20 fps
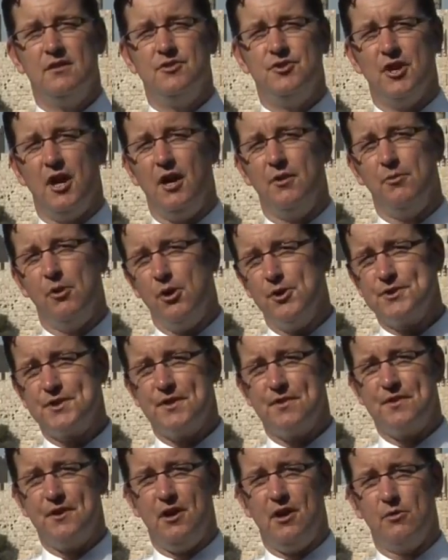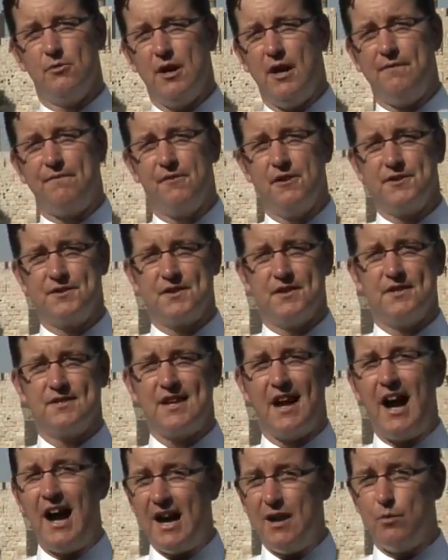John Rosenthal
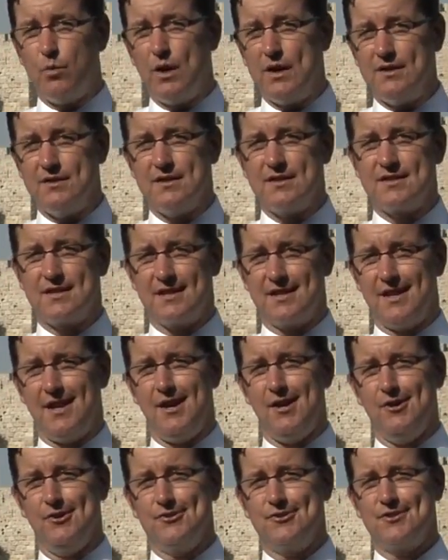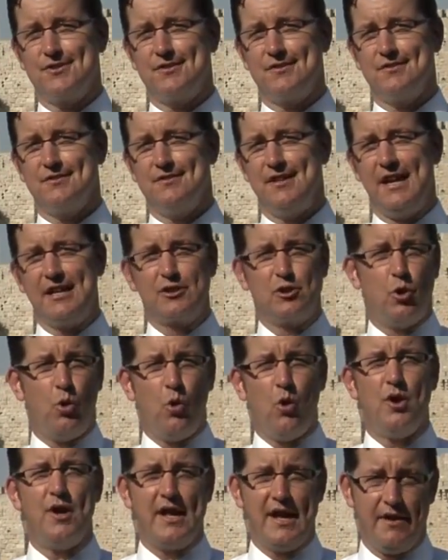references eyewitness accounts and
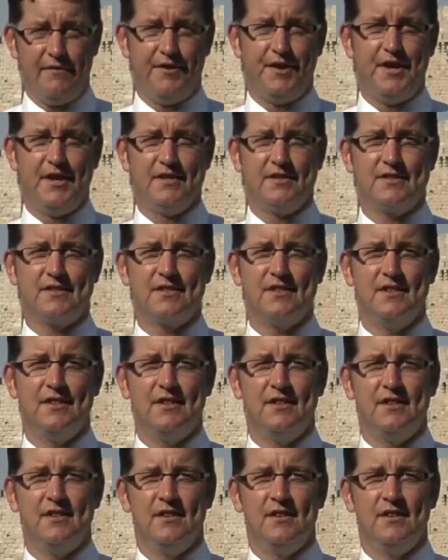court evidence